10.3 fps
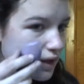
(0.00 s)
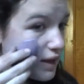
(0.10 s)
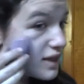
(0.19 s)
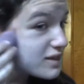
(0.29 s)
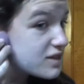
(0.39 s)

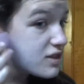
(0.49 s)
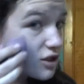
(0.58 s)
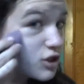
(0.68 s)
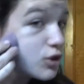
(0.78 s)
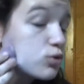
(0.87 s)

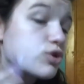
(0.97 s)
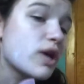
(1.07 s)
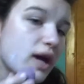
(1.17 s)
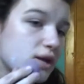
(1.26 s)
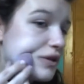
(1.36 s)
it's huge,
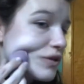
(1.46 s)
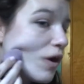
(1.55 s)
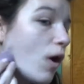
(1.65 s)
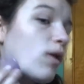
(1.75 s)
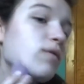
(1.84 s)
and
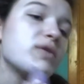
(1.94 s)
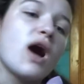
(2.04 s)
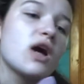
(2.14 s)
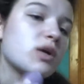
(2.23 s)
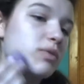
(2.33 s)
all of the
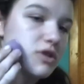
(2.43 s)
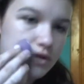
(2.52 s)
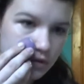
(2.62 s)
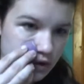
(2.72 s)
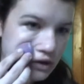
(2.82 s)
occupants
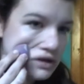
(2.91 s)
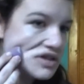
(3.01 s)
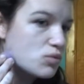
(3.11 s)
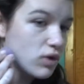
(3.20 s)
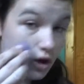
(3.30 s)
are at
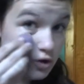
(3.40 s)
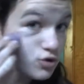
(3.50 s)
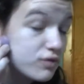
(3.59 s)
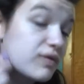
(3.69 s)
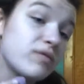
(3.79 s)
least
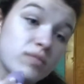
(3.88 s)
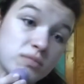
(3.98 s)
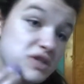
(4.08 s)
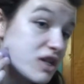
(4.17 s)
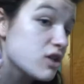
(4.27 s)
100 feet from
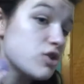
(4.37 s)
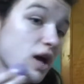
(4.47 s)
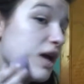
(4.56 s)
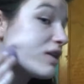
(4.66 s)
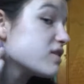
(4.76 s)
stage
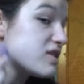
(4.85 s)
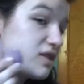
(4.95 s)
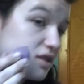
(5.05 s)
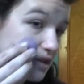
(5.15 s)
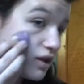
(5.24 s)
and
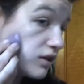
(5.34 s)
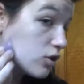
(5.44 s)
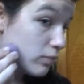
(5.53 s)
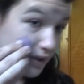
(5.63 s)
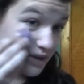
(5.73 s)
seated a
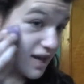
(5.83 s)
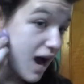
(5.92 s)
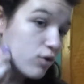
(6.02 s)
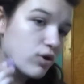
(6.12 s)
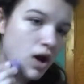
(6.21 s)
little bit
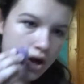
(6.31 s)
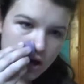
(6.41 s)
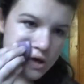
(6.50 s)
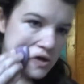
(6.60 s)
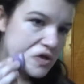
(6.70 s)
down.
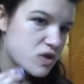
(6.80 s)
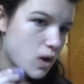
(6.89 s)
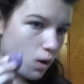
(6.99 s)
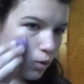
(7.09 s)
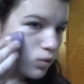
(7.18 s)

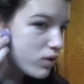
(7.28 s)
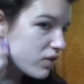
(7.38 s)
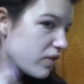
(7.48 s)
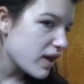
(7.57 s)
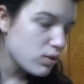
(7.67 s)
So,
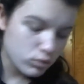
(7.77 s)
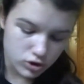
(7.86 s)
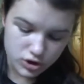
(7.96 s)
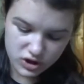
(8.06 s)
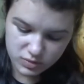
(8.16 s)
they will
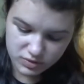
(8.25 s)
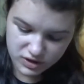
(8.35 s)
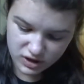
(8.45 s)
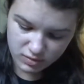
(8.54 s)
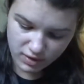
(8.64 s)
just be
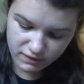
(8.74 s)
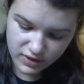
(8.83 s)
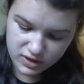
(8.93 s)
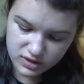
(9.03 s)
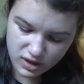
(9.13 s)
seeing my
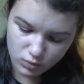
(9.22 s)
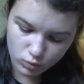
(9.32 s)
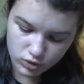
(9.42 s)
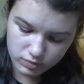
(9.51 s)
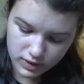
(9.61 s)
face and
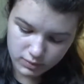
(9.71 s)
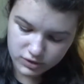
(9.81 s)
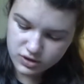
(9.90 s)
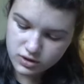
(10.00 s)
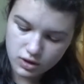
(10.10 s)
wouldn't be able
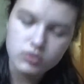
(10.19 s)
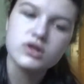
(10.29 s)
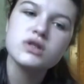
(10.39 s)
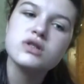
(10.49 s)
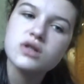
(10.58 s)
to
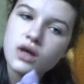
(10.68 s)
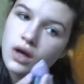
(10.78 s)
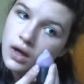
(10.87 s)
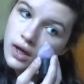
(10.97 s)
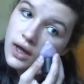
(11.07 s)
notice
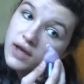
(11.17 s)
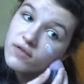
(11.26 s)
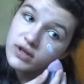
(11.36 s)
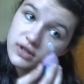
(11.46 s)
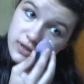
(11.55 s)
if
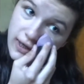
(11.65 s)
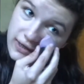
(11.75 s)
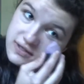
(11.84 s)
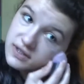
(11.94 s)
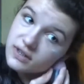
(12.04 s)
I did
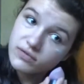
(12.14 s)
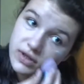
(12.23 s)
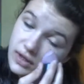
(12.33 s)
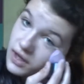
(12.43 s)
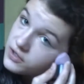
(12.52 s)
any
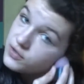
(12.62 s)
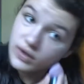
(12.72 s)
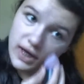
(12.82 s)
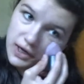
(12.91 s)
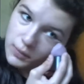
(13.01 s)
significant
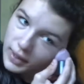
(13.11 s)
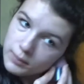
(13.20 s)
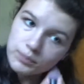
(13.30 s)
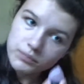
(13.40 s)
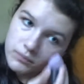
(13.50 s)
contouring anyway.